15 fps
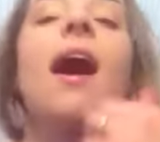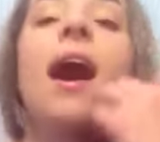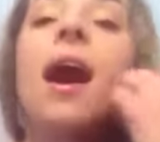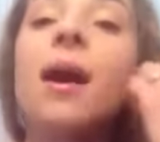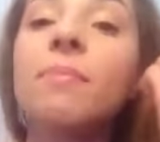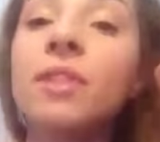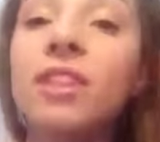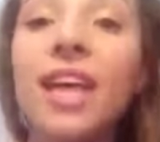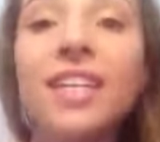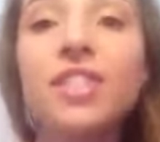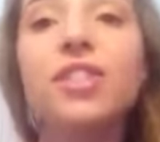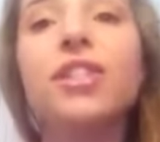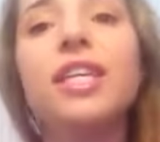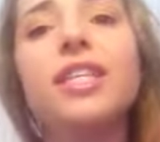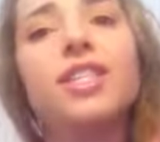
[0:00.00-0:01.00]
The last
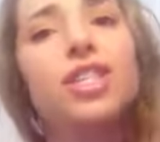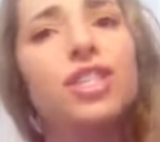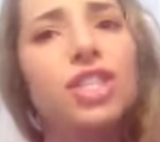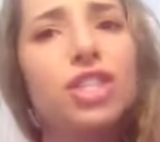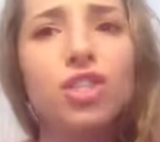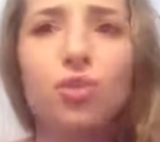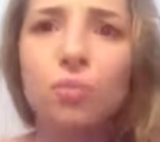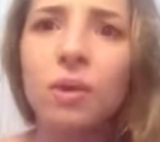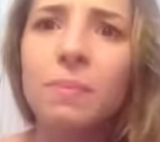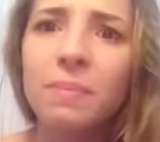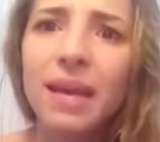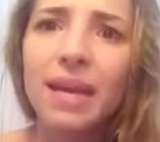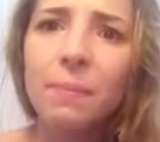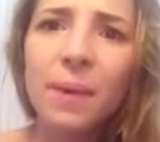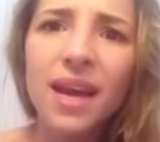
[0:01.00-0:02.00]
two things are just 3
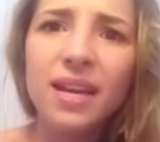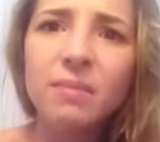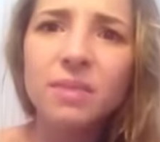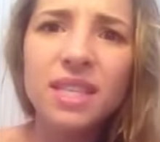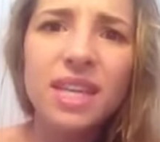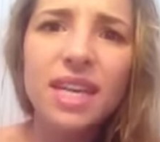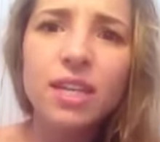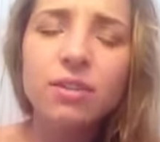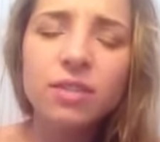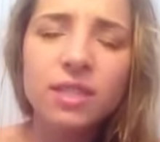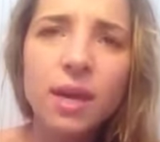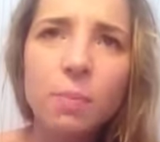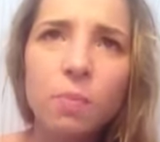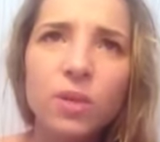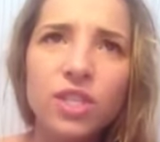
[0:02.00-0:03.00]
makeup items that I used
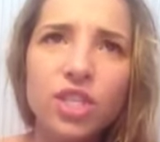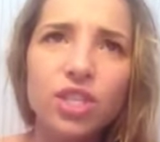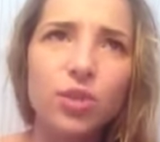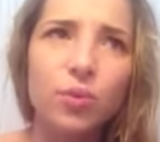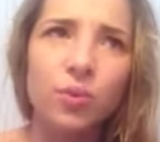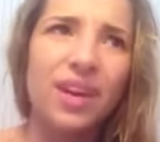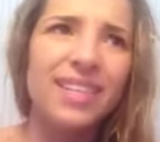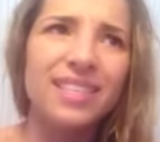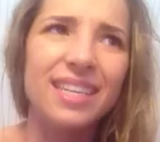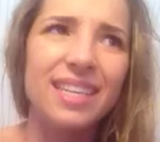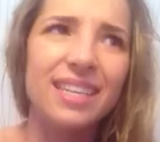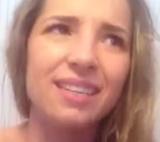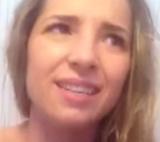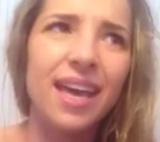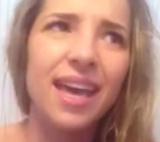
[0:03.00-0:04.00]
up, which is
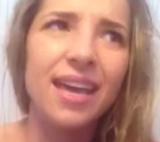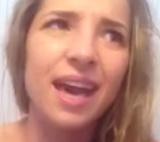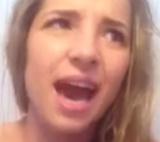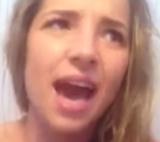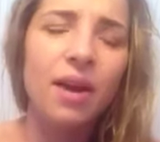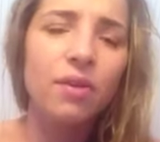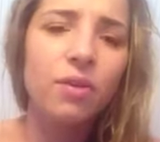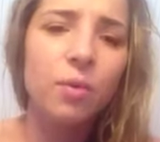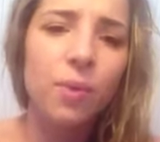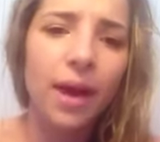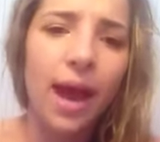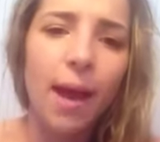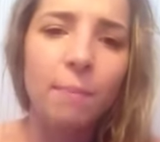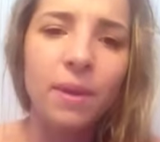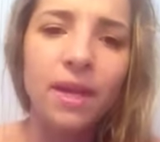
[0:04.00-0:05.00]
crazy. Like, I don't know what
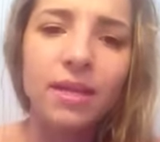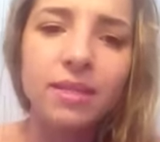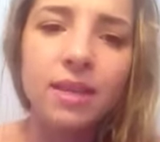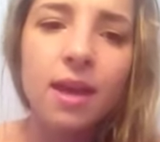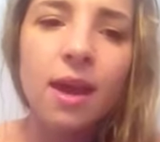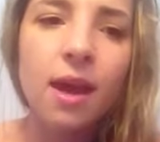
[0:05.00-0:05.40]
happened.